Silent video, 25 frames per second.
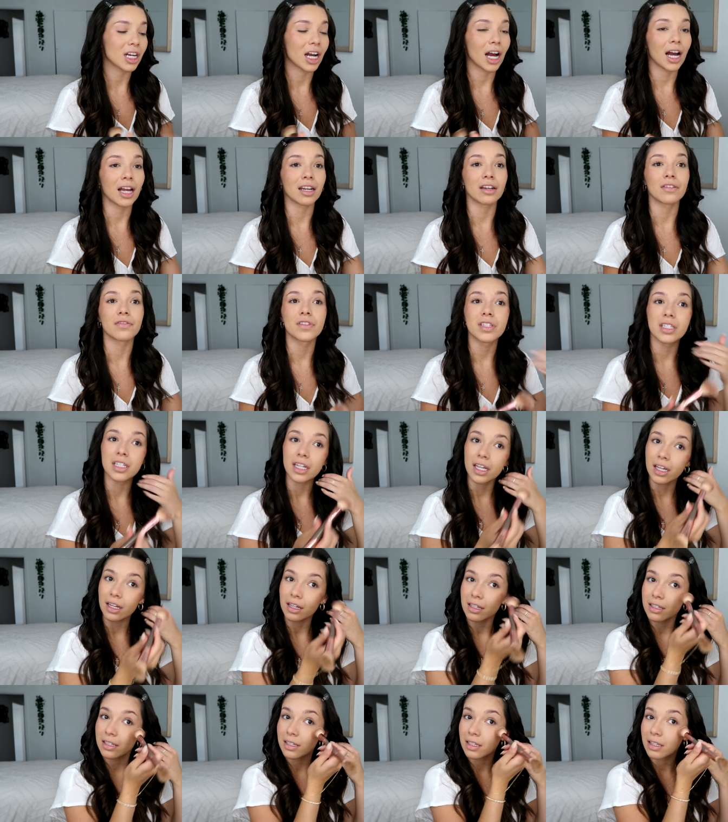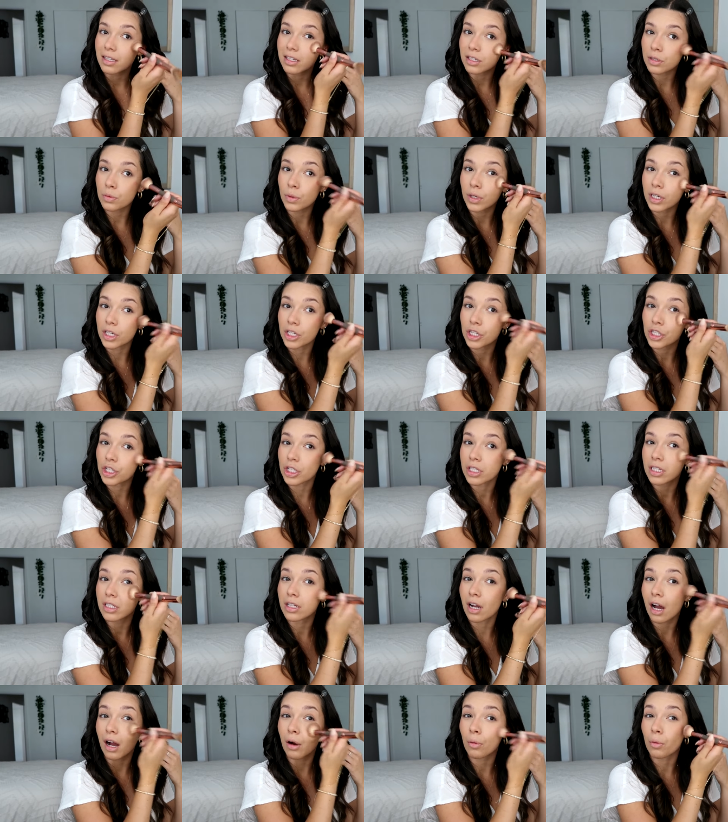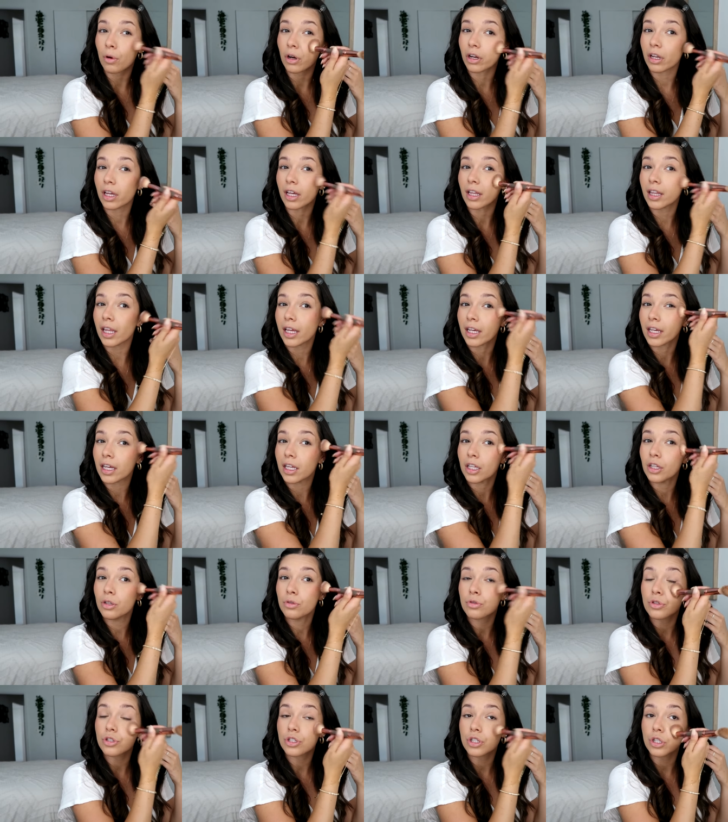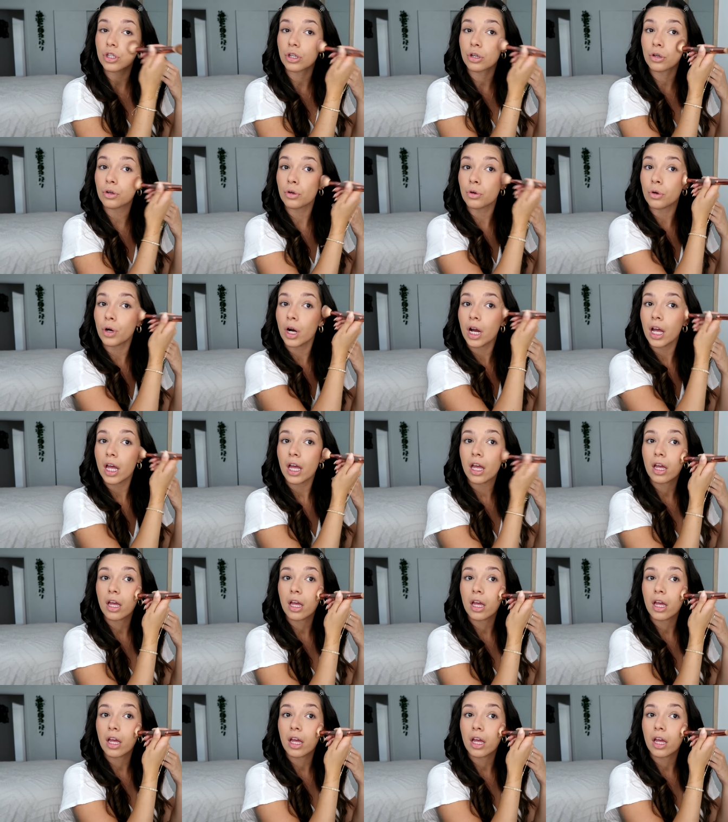kind of stinks. This one is just not working like it used to.